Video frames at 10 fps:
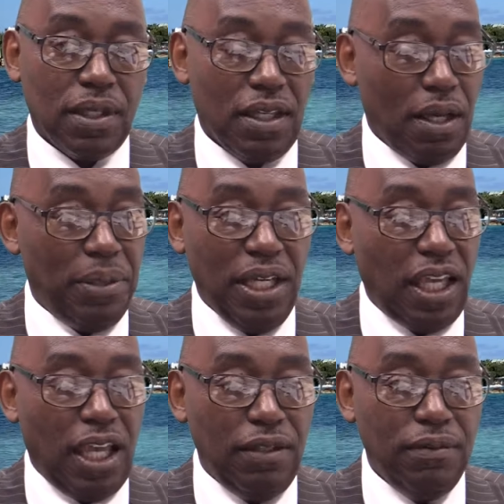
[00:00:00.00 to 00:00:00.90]
Hear me
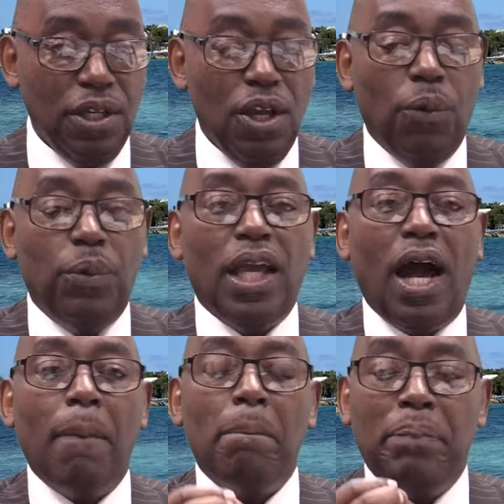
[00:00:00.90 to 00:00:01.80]
again. We
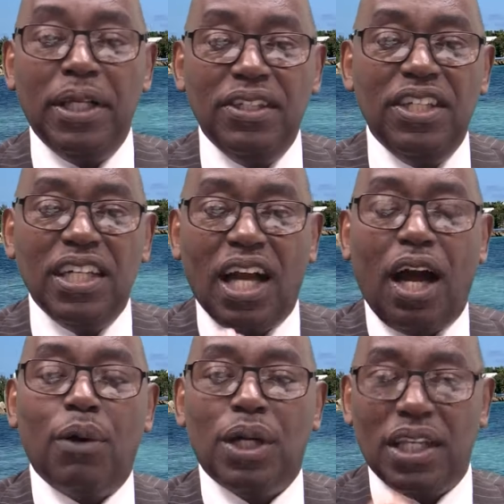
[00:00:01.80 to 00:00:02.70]
are building
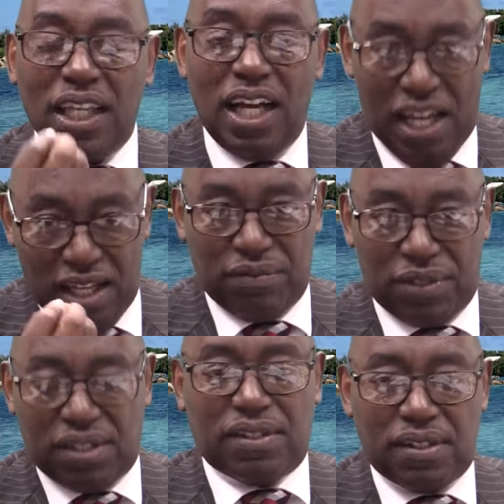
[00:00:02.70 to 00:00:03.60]
our
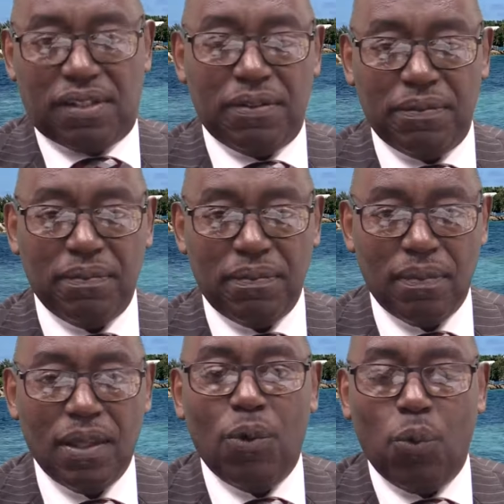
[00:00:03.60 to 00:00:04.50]
lives
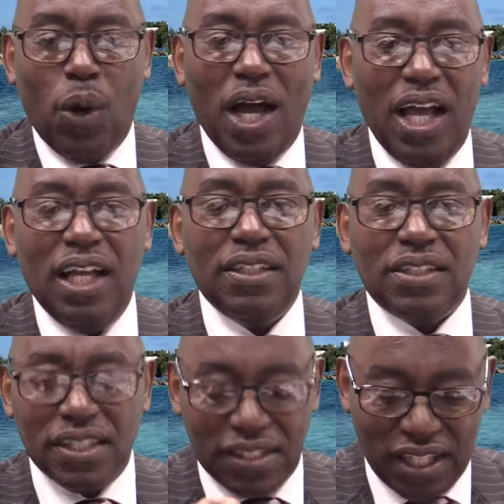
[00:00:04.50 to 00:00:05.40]
while
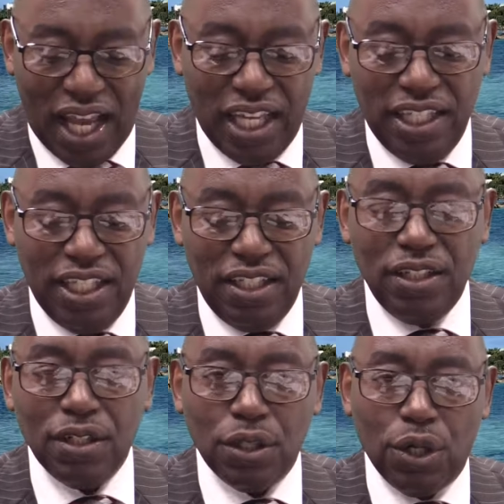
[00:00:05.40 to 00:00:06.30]

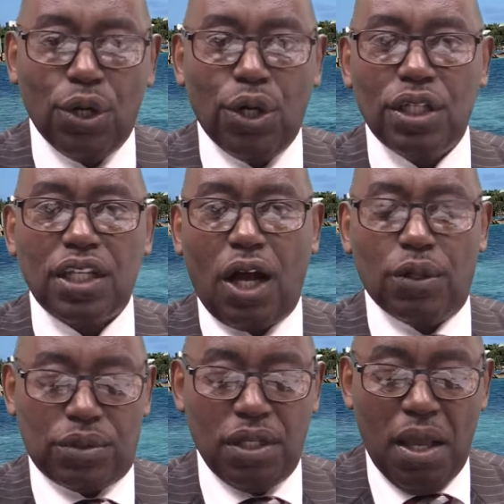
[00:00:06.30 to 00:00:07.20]
designing God
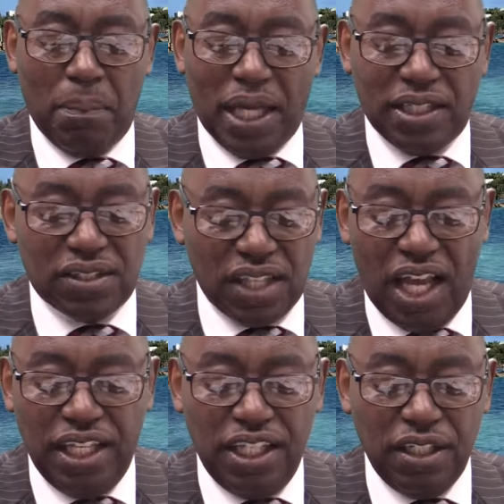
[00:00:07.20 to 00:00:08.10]
out. By
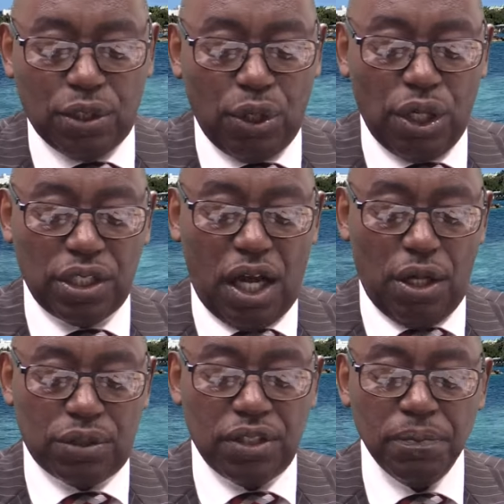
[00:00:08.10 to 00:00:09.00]
designing God
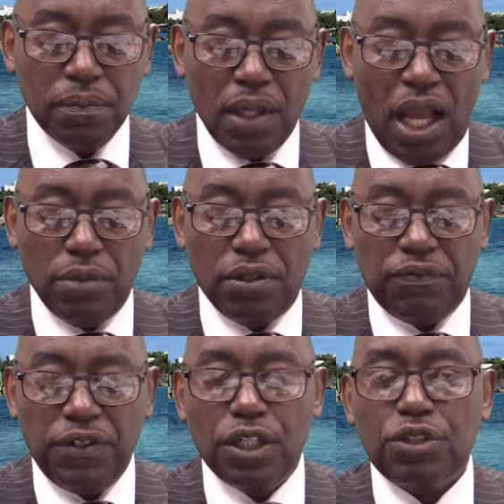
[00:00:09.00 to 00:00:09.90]
out, I
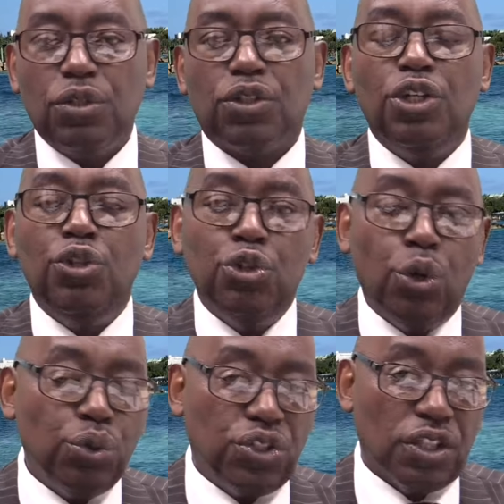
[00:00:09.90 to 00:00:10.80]
refer to the
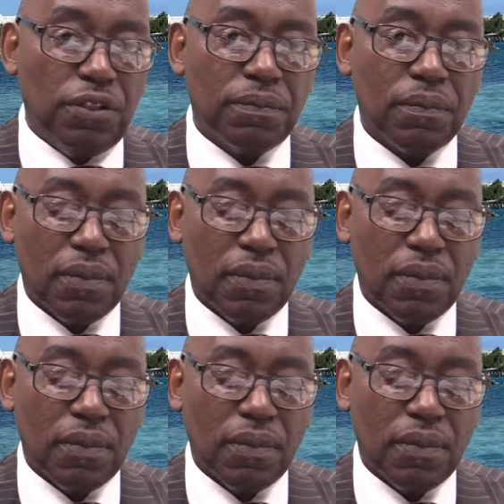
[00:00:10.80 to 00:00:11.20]
notion